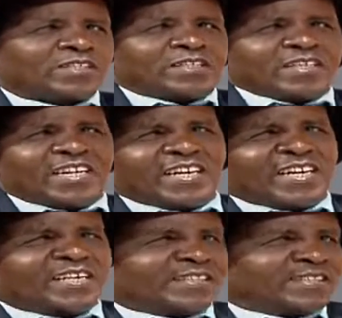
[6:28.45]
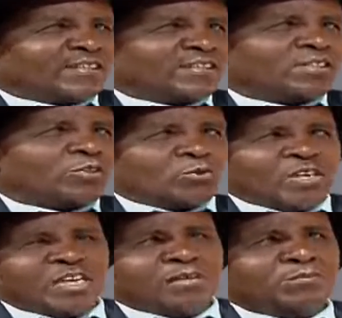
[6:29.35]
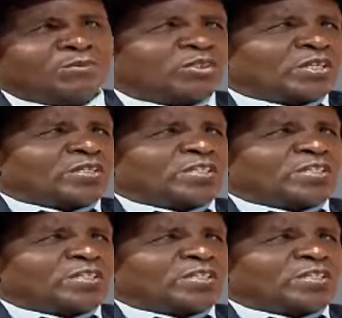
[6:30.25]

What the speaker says: at night and screams and